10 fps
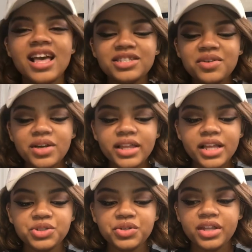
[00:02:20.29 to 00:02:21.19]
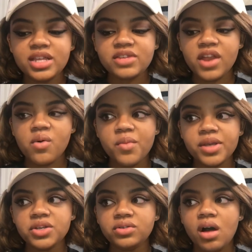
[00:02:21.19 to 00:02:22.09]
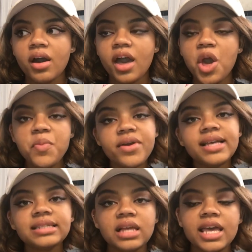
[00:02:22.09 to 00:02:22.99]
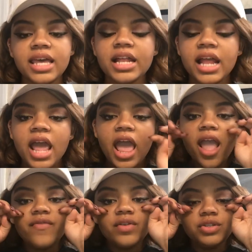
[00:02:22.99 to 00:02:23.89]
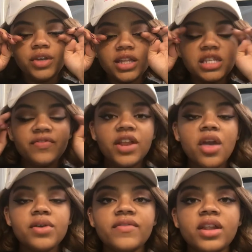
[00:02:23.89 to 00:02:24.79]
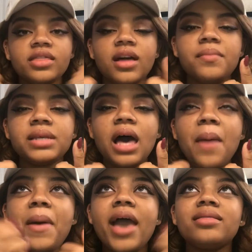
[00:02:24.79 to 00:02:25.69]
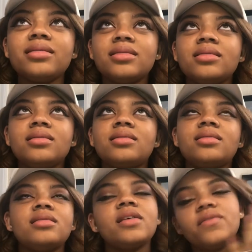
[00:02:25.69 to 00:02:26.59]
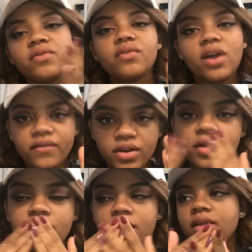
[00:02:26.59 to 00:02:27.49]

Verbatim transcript: So really and truly, this video won't be too long. I hope you guys like it. If you do like this video, give it a thumbs up. I love you forever.